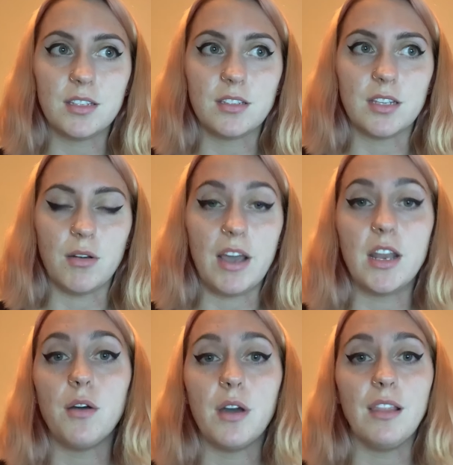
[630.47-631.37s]
So I
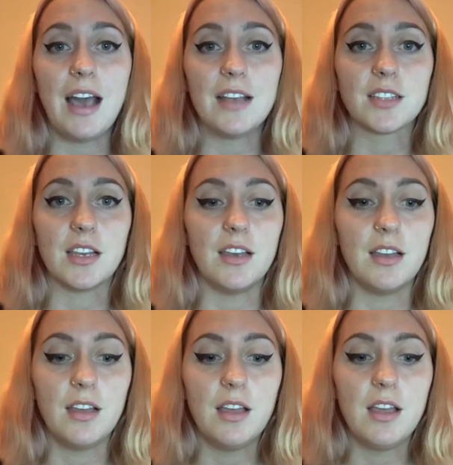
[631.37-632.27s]
know
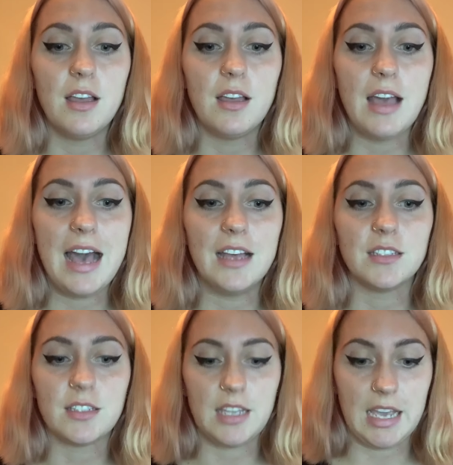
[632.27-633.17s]
Alaska
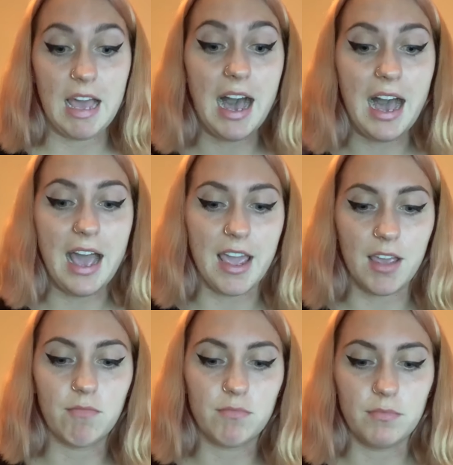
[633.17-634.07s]
has like a
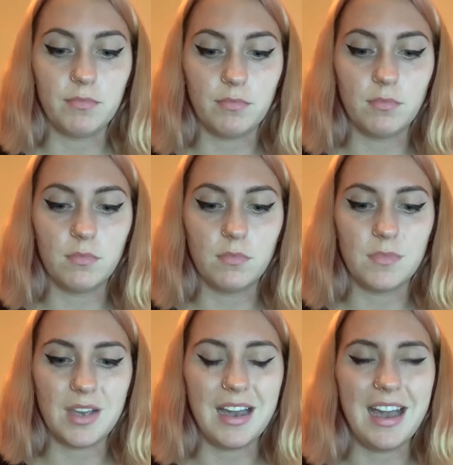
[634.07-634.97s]

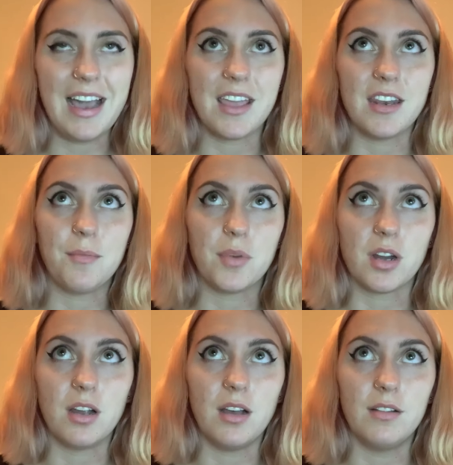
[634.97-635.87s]
high
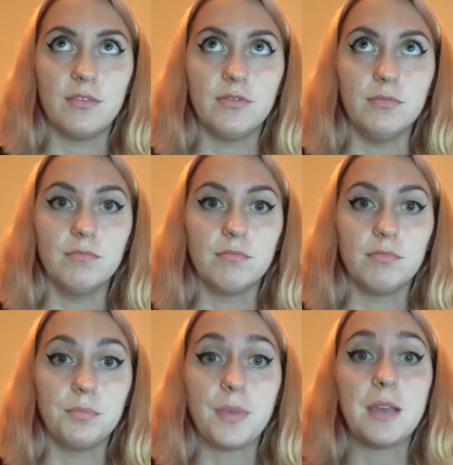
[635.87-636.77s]
number of
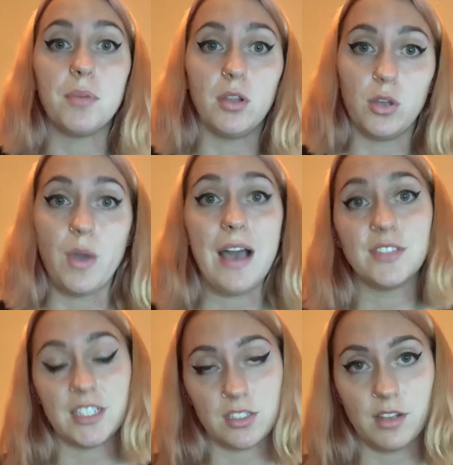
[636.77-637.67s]
people who have
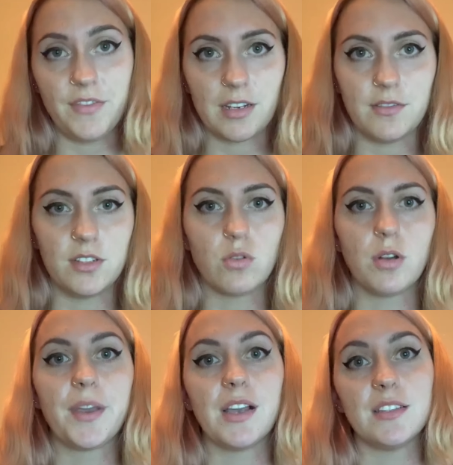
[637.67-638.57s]
seasonal affective disorder
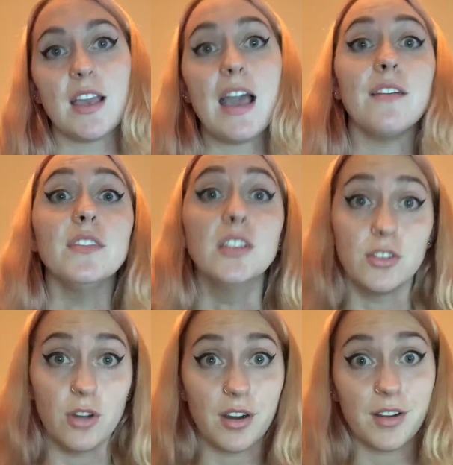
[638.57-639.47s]
because they have
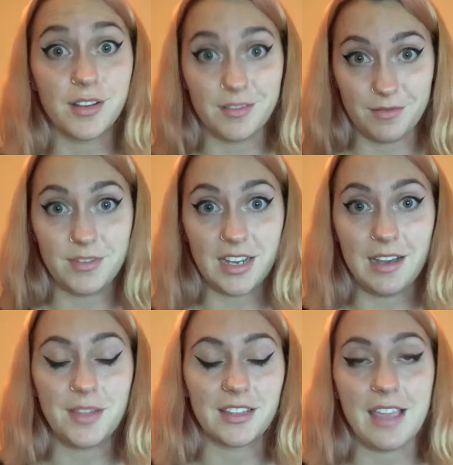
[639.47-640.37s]
dark
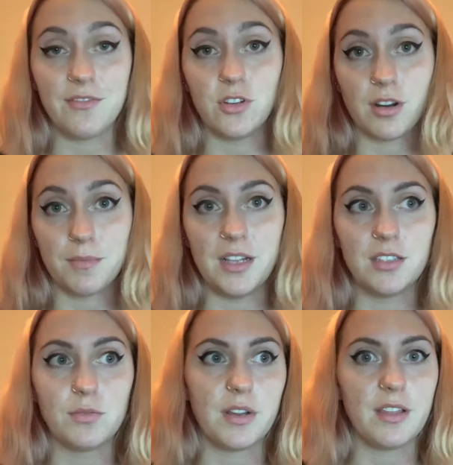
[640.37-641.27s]
time, like they have dark
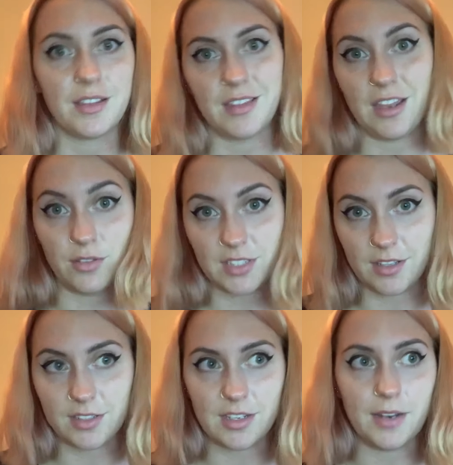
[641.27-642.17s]
months where they don't see
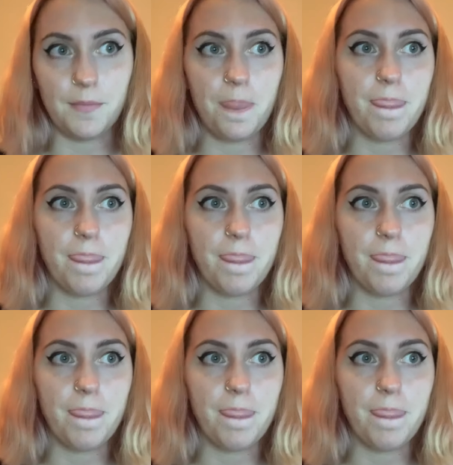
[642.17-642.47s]
the sun.